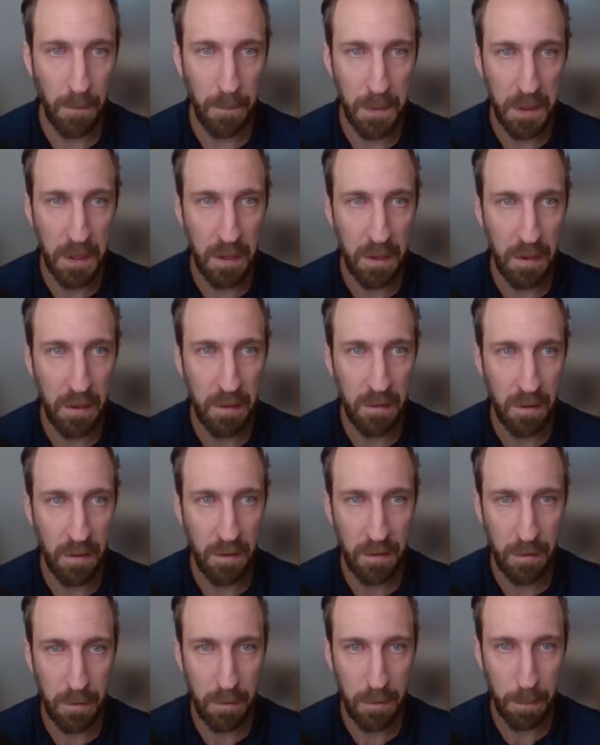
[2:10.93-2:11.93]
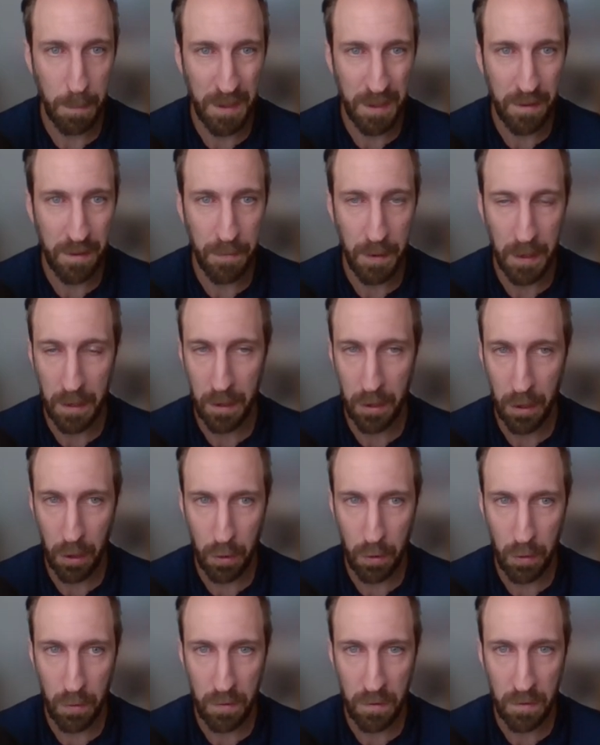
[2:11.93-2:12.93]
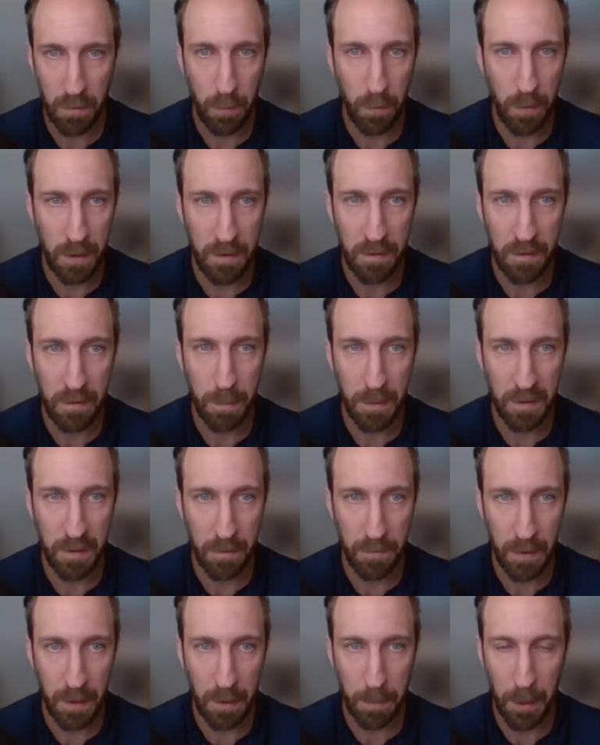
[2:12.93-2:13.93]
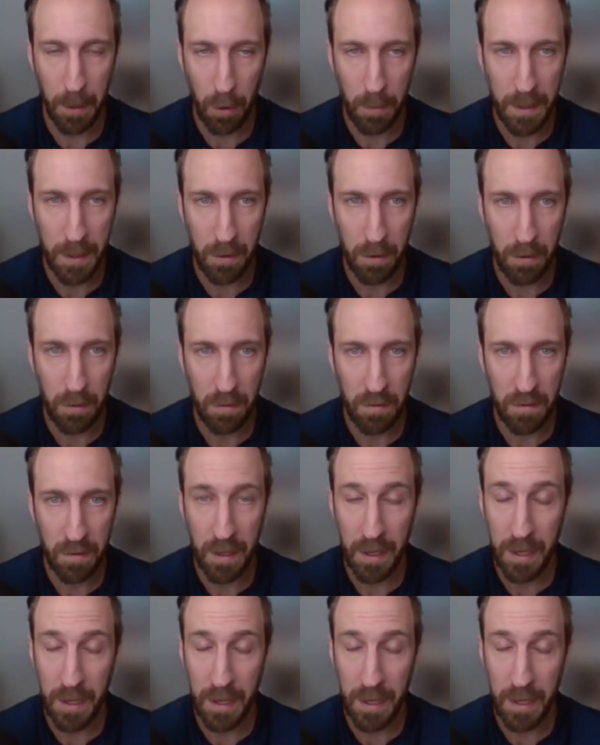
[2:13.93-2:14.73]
these specific codes with specific parameters,